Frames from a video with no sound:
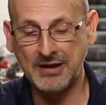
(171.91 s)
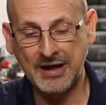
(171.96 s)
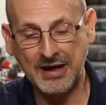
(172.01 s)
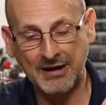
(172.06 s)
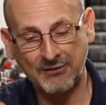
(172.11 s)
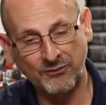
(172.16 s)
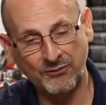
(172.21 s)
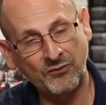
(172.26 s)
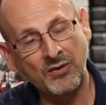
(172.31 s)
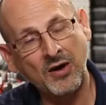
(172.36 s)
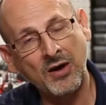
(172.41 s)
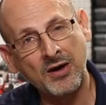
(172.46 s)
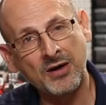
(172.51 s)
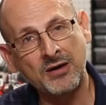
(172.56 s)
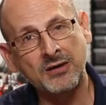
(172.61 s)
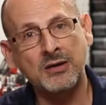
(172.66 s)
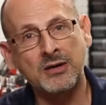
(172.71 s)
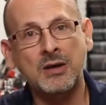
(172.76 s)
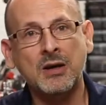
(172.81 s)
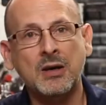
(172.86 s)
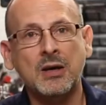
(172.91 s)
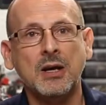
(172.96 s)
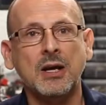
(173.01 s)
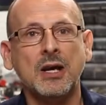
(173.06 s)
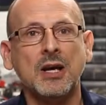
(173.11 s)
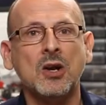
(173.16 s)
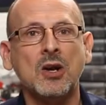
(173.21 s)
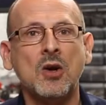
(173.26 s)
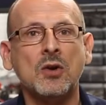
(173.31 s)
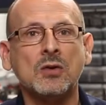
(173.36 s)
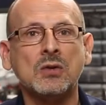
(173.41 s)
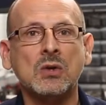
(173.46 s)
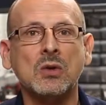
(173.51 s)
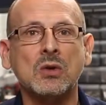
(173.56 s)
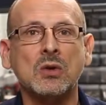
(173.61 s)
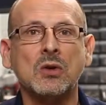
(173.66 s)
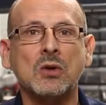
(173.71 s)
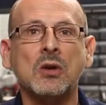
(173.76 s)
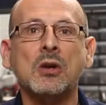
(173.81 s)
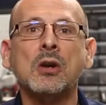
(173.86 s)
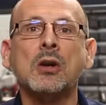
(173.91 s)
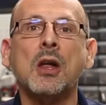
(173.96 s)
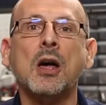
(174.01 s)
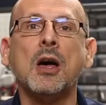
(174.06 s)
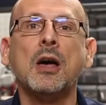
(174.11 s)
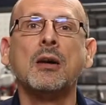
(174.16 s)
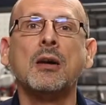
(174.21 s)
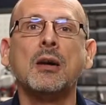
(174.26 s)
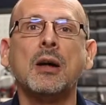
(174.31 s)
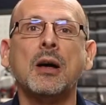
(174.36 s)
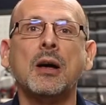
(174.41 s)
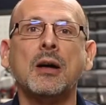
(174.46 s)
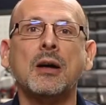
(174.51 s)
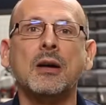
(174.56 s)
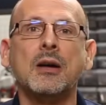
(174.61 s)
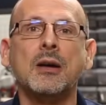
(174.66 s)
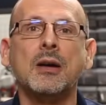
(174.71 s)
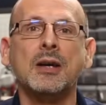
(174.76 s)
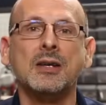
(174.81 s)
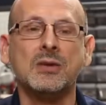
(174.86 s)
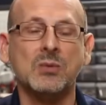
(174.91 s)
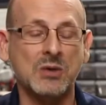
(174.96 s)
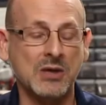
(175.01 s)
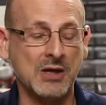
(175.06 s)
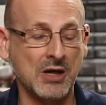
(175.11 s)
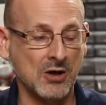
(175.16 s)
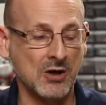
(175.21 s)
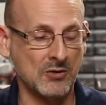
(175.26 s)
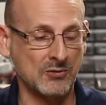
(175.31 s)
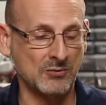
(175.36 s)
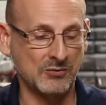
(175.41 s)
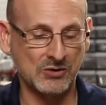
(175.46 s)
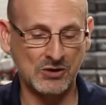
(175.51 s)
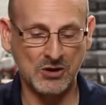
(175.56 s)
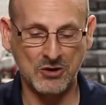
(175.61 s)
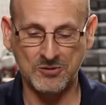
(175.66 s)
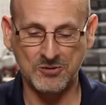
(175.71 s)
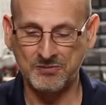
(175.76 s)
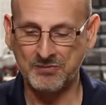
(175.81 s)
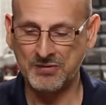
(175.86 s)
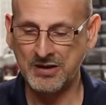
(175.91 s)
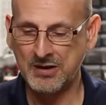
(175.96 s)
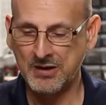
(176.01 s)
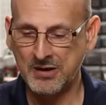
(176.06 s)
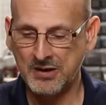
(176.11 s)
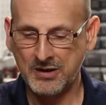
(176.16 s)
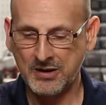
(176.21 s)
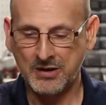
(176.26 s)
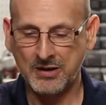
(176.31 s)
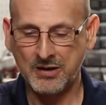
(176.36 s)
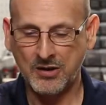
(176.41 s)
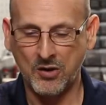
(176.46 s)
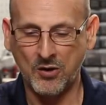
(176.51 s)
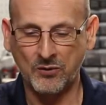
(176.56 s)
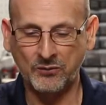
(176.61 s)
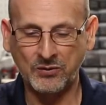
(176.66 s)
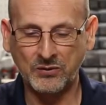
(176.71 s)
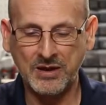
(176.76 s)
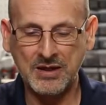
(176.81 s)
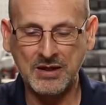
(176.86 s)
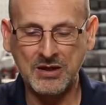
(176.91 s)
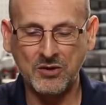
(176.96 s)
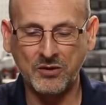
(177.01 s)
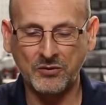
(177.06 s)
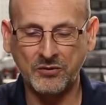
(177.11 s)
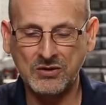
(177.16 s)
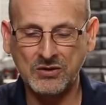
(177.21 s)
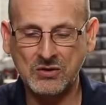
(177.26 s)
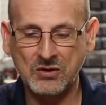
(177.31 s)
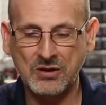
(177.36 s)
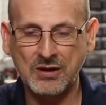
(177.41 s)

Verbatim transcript: to have fun and also learn a lot uh, as we go. So hopefully you'll, this